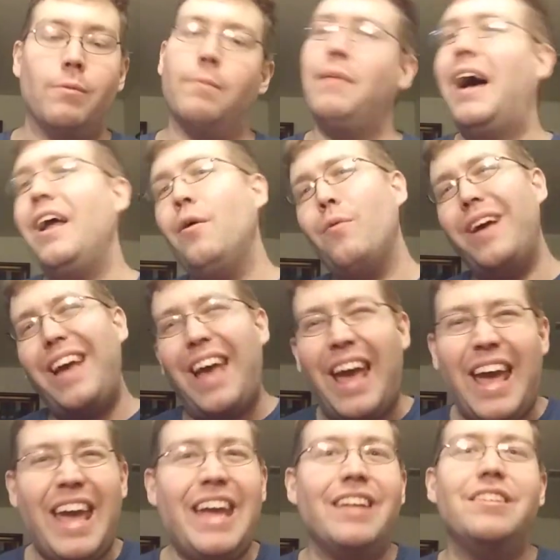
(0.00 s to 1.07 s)
Emblem. I don't
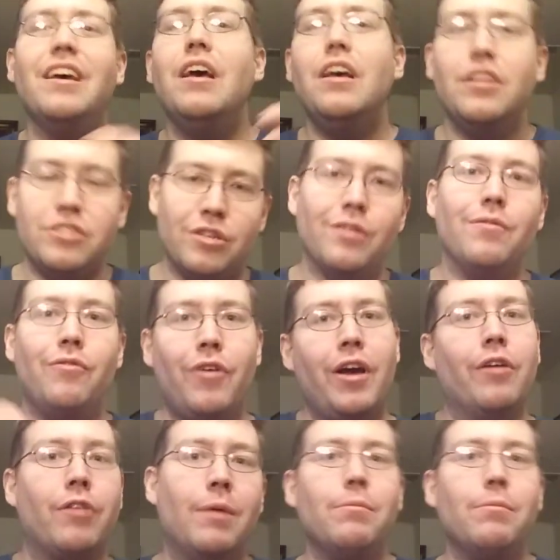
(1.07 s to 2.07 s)
hate certain Fire